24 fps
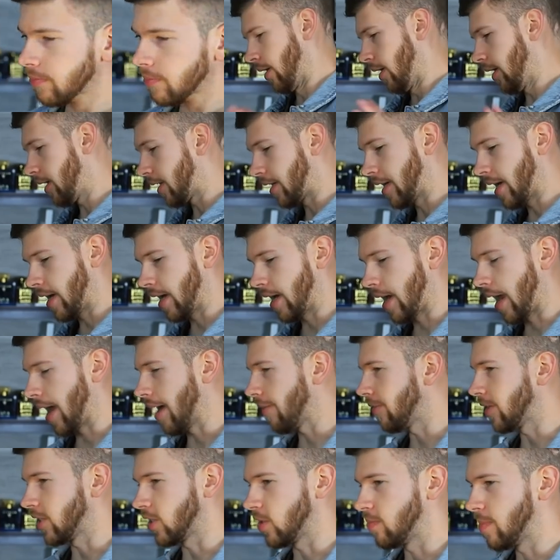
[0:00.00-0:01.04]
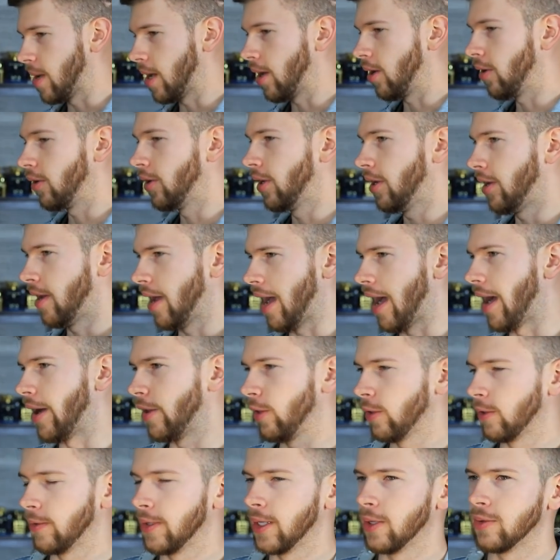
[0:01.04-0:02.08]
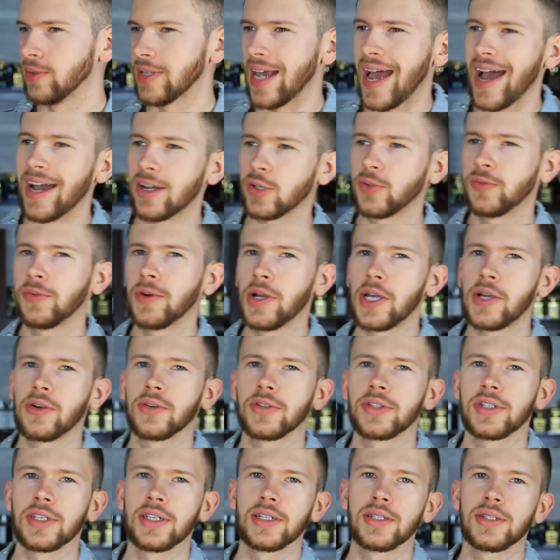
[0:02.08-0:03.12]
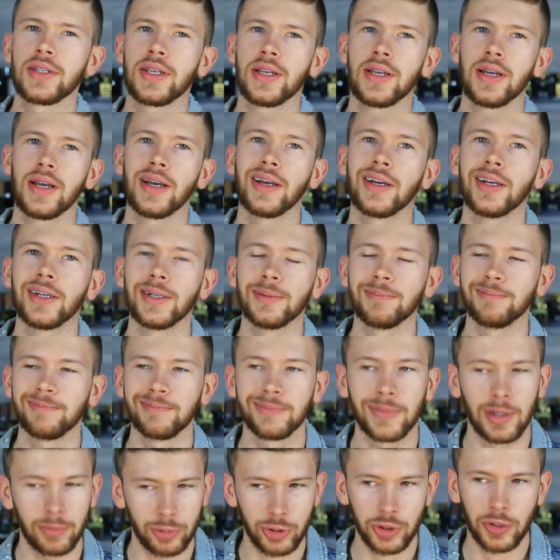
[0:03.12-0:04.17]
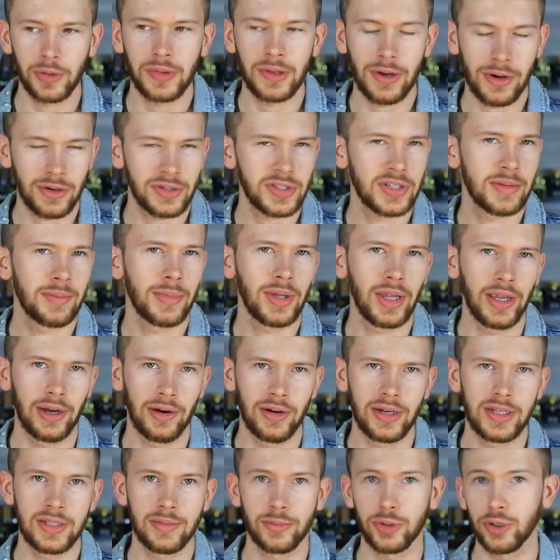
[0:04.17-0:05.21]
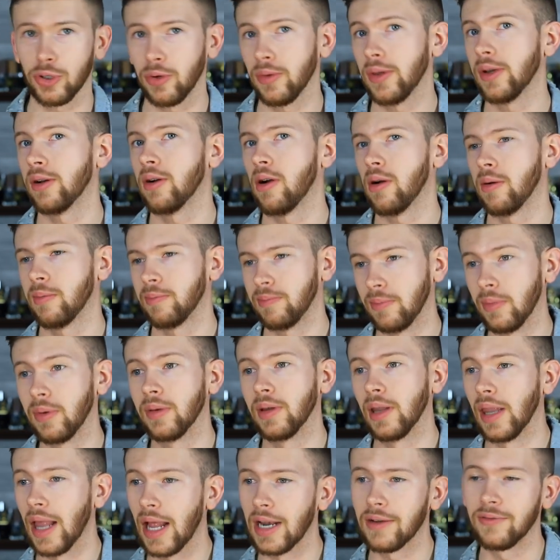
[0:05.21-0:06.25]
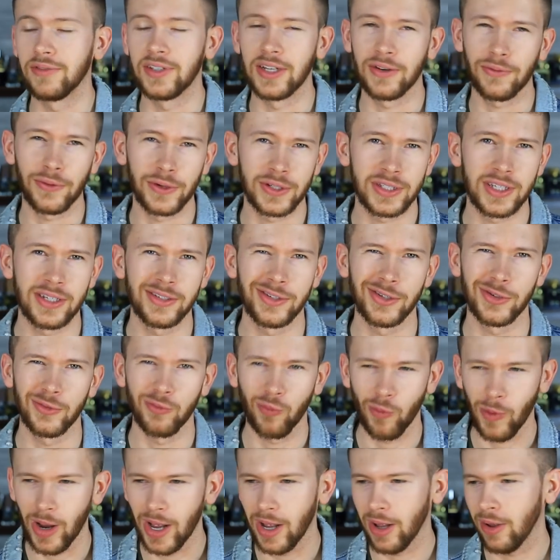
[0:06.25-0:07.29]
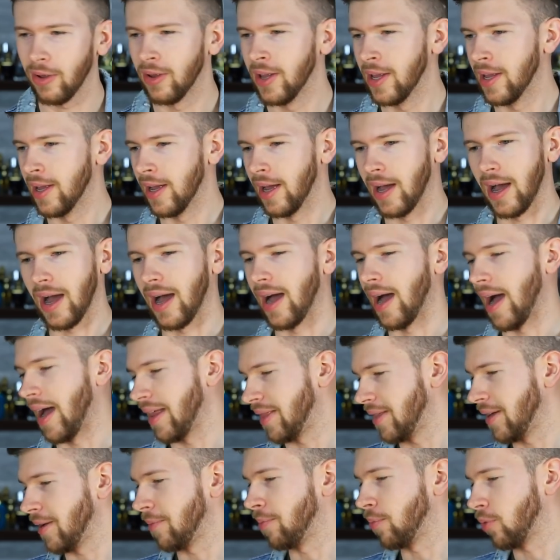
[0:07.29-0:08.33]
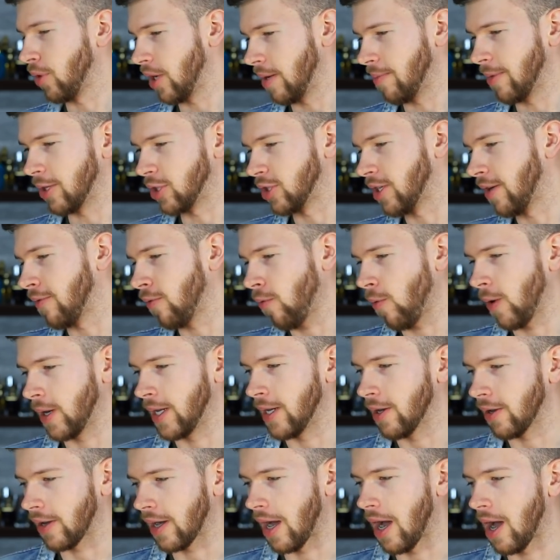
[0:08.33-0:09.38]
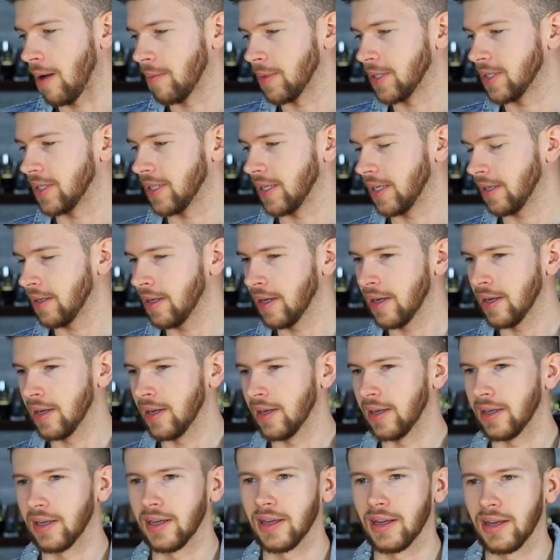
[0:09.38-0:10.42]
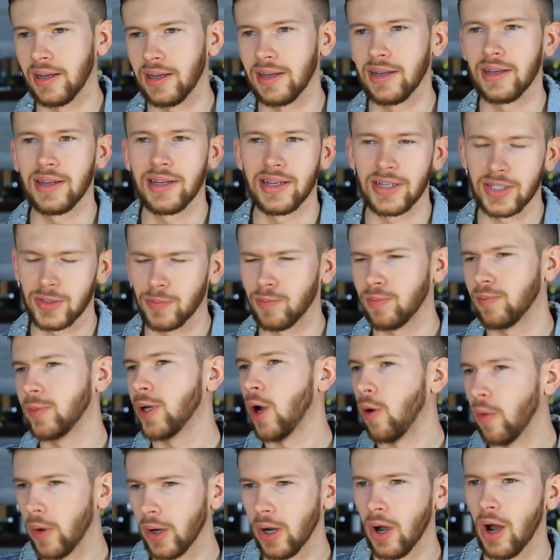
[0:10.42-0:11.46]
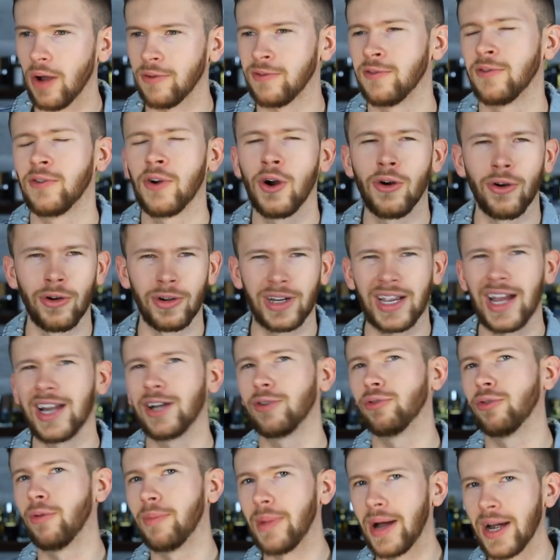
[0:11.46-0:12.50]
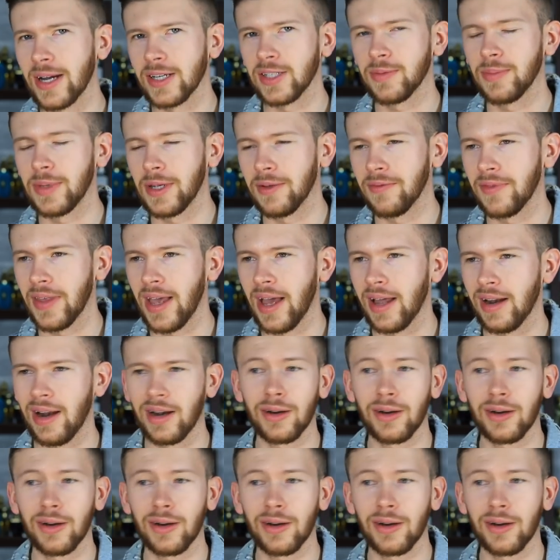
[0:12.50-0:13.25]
Again, I haven't smelled either of those axe fragrances. Um, I'm sure there are similarities. I'm sure there are a lot of differences as well. Uh, I think pretty much everyone here commenting uh, is going off of, oh, it kind of reminds me of that.